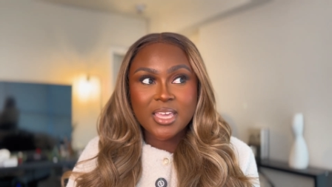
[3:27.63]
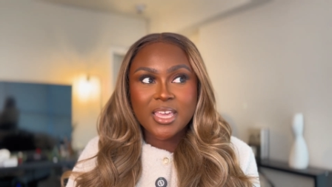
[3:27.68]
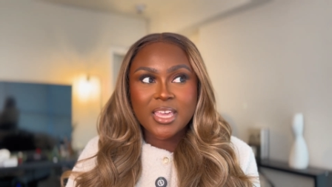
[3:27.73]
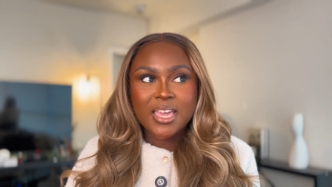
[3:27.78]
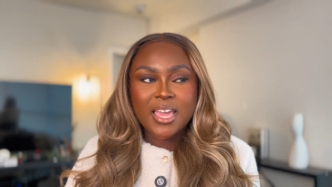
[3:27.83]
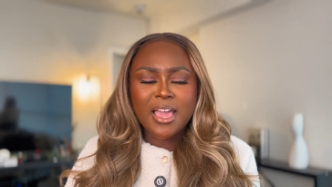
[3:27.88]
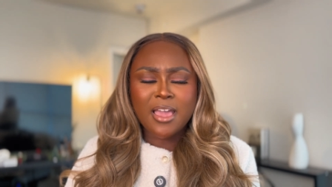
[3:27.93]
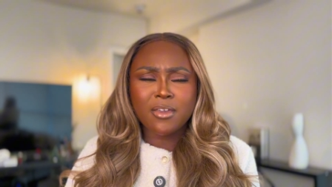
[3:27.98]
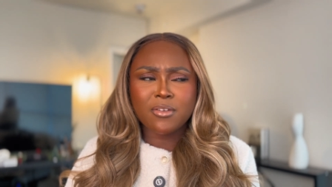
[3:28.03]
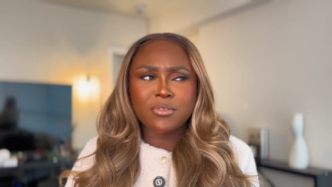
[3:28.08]

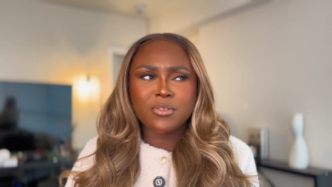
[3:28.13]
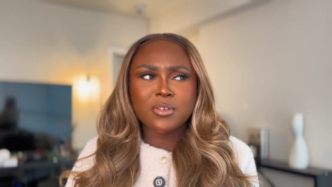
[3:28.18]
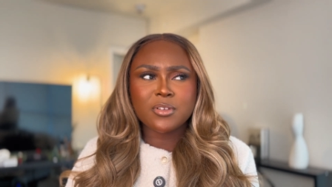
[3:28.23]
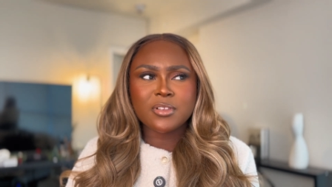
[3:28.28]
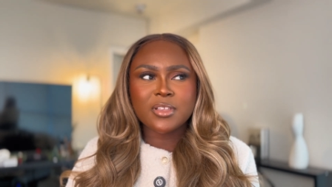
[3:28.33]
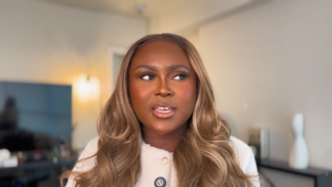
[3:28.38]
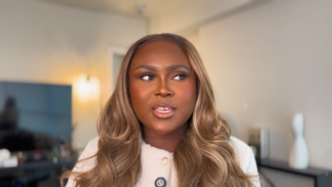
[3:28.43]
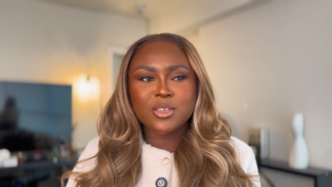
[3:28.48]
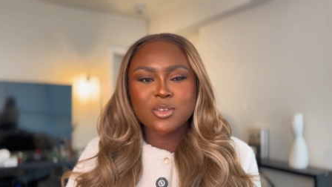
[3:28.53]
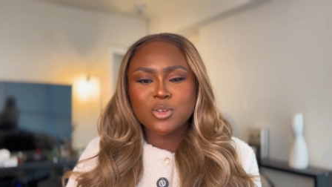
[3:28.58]
I feel
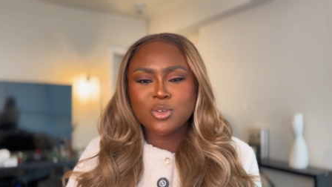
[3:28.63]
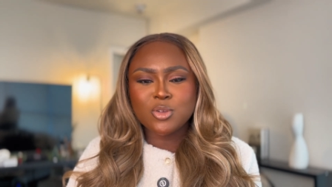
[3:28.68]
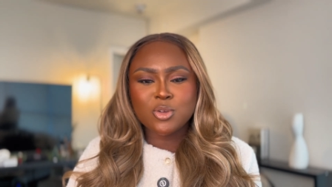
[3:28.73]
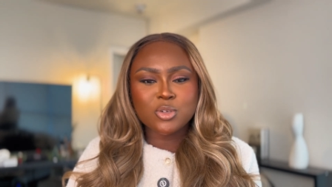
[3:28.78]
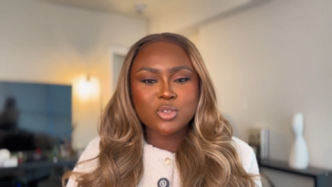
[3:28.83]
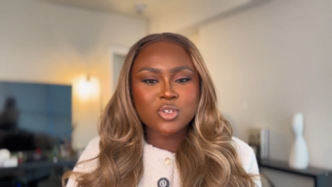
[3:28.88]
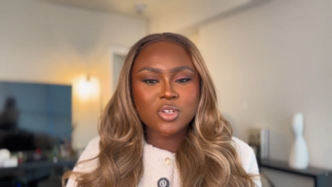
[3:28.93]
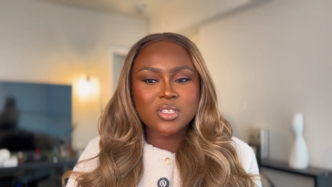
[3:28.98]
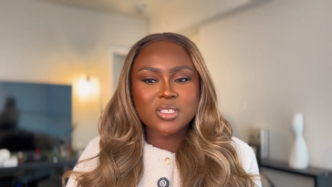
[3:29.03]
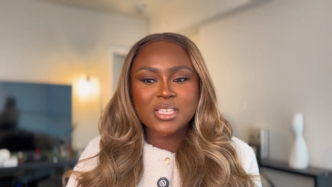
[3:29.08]
like you're
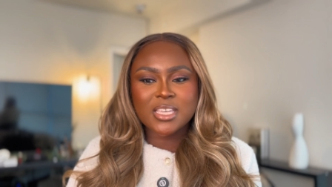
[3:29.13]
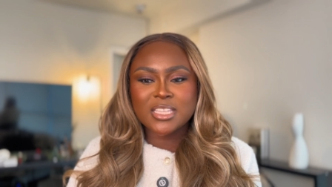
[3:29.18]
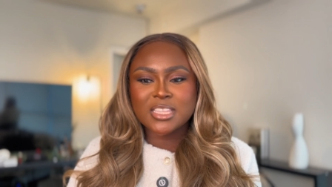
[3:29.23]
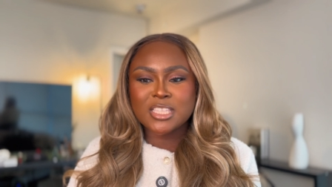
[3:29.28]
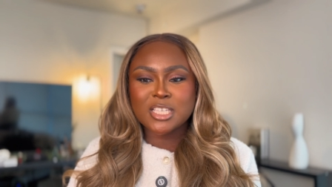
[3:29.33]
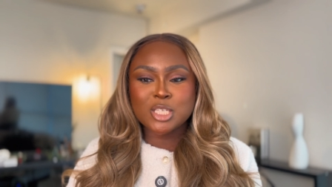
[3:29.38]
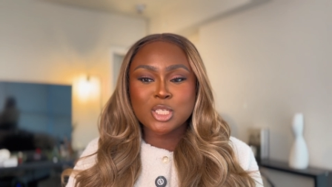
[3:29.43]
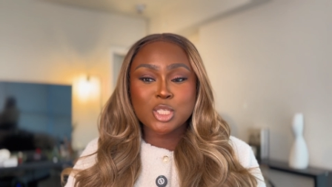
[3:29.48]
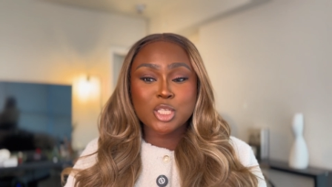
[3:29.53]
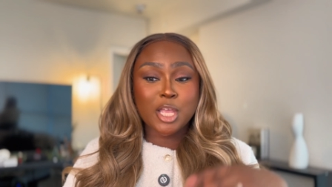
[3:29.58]
just in
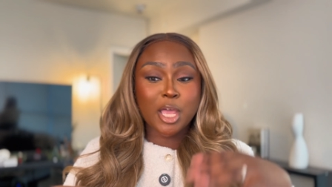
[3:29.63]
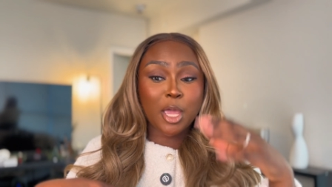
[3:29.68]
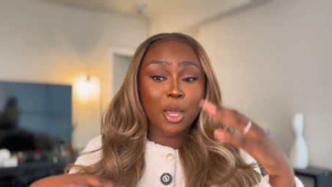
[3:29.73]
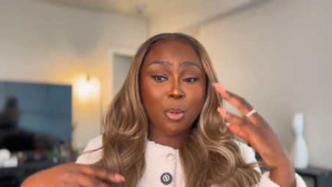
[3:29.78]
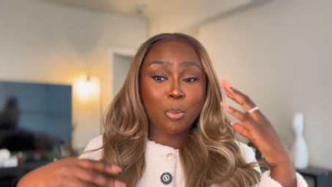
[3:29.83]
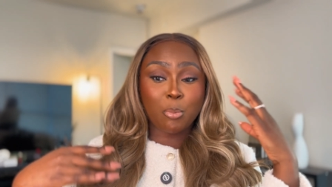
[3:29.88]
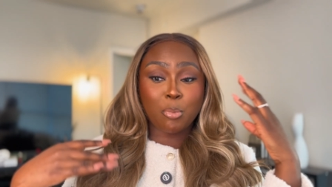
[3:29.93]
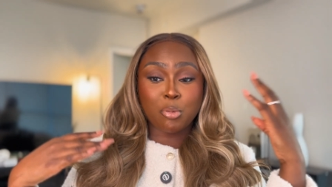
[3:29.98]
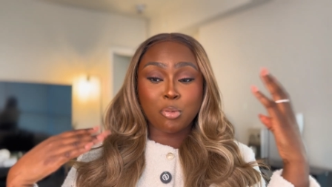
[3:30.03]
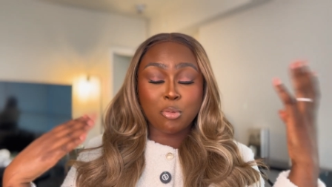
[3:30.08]
this
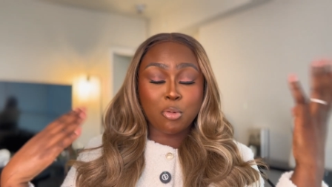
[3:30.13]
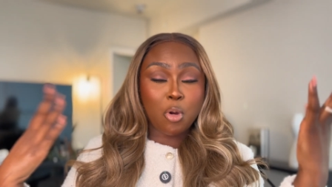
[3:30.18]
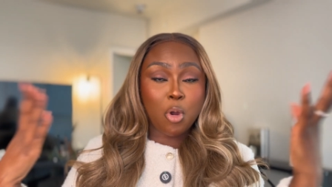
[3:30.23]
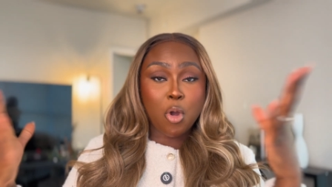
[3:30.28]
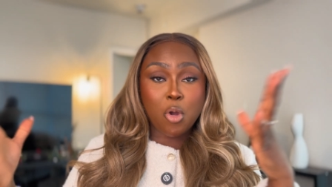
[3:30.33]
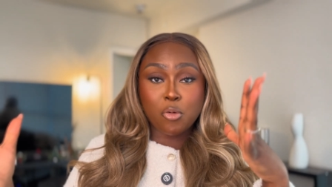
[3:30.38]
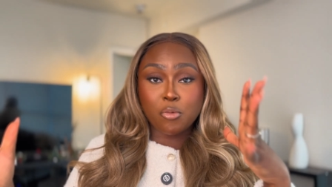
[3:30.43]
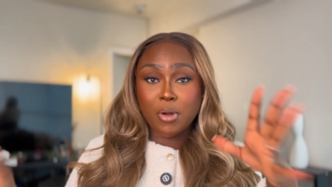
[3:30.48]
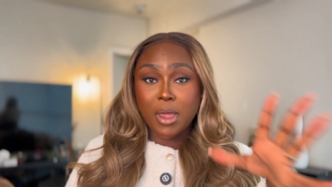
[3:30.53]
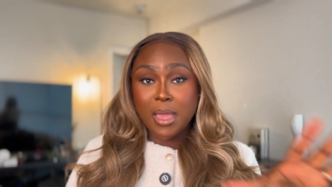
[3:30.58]

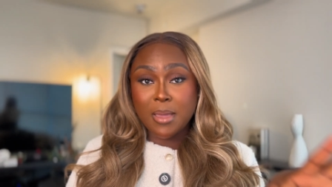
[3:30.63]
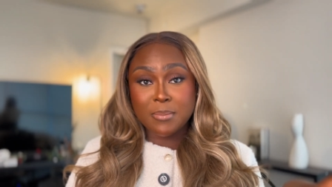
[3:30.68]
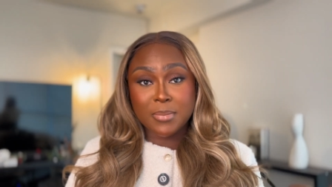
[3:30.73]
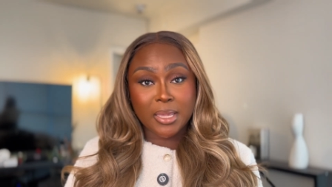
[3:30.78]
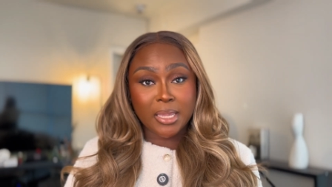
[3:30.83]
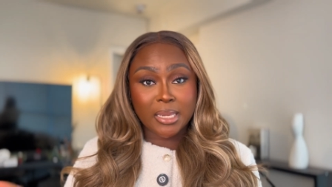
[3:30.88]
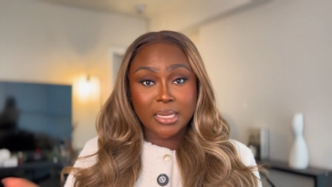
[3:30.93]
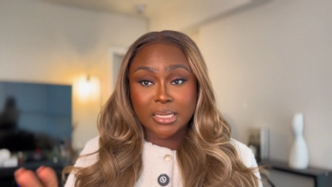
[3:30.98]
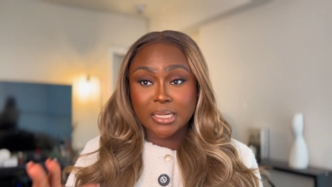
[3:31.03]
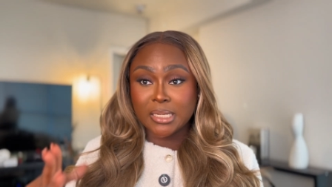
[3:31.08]

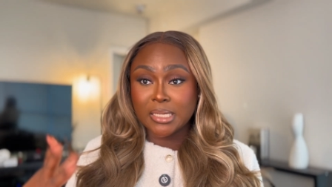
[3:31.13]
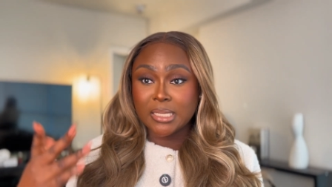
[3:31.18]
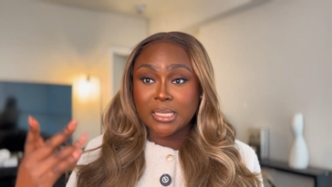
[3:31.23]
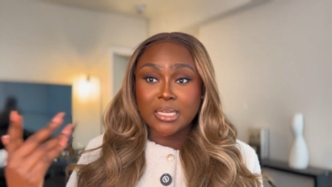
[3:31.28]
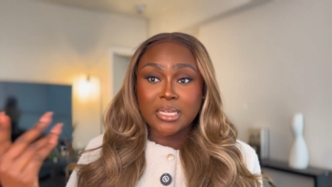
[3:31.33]
programming,